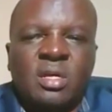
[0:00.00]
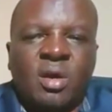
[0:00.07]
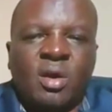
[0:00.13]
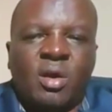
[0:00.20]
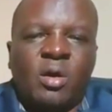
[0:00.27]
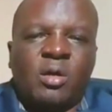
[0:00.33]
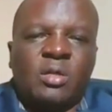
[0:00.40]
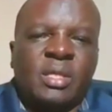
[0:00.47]

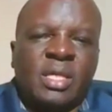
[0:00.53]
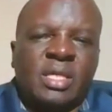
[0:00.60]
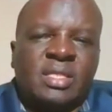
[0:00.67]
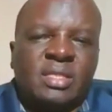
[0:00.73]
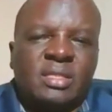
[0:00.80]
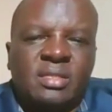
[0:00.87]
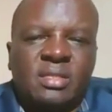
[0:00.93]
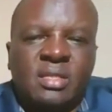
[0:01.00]
all
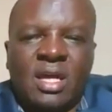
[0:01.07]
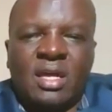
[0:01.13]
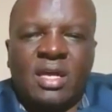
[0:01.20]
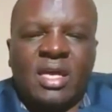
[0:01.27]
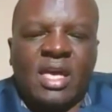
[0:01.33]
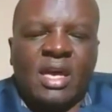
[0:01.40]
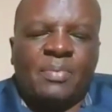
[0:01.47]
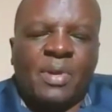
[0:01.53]
this.
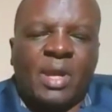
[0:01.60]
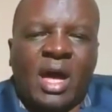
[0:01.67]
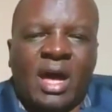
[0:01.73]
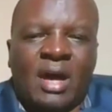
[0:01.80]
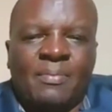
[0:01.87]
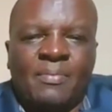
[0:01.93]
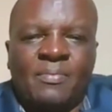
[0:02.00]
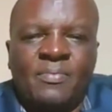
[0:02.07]

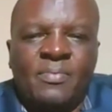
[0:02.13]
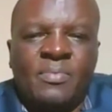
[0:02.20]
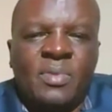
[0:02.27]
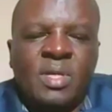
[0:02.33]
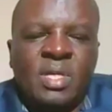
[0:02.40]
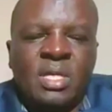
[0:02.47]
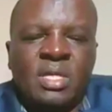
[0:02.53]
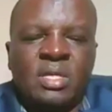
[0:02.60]
Abraham
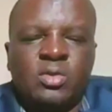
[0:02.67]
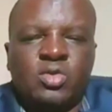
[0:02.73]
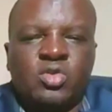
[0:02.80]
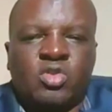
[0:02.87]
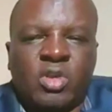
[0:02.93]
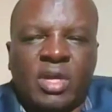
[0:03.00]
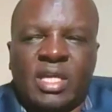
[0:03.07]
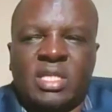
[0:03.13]

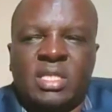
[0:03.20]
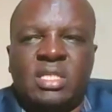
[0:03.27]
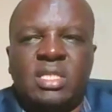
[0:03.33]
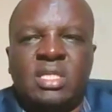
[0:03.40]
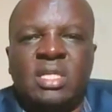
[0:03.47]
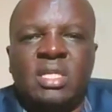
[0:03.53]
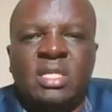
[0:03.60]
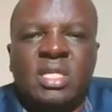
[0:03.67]
trained
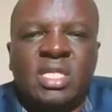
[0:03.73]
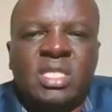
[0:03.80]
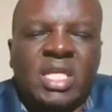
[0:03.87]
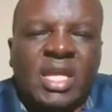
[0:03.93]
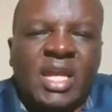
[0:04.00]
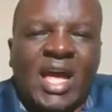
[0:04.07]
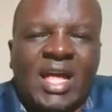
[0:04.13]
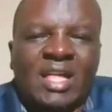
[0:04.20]

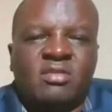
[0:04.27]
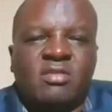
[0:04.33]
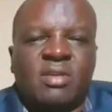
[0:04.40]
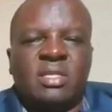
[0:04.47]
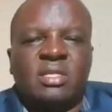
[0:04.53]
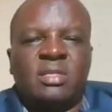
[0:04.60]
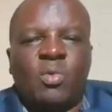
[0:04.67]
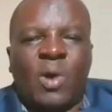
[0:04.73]

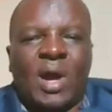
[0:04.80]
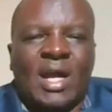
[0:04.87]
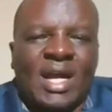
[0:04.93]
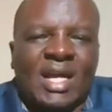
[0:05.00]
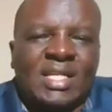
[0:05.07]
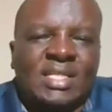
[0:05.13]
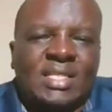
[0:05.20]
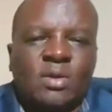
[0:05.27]
300
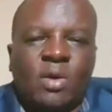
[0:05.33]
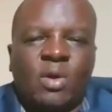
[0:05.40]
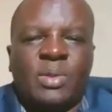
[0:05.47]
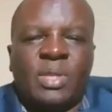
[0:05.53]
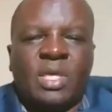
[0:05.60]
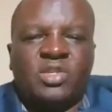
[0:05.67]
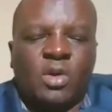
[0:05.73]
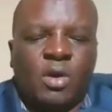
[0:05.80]
workers on
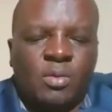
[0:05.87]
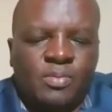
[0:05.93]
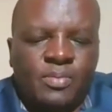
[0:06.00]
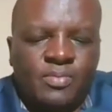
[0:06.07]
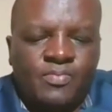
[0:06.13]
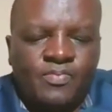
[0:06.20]
the job.